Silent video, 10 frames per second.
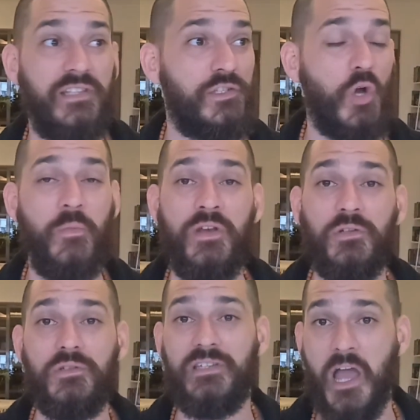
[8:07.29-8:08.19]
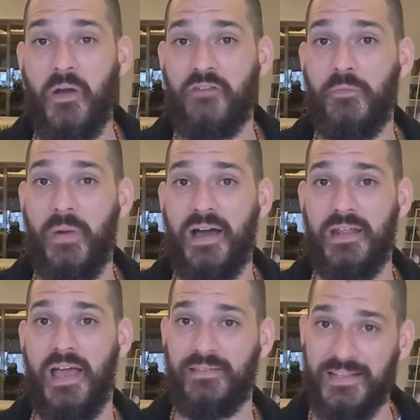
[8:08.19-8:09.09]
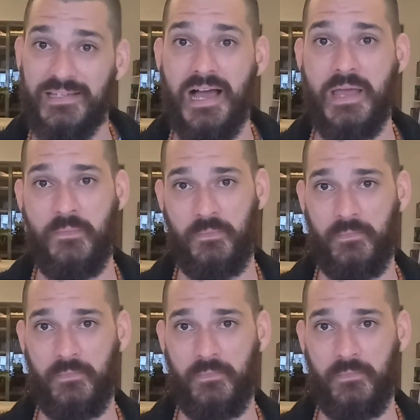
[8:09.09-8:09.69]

They told me not to tell everybody at the time.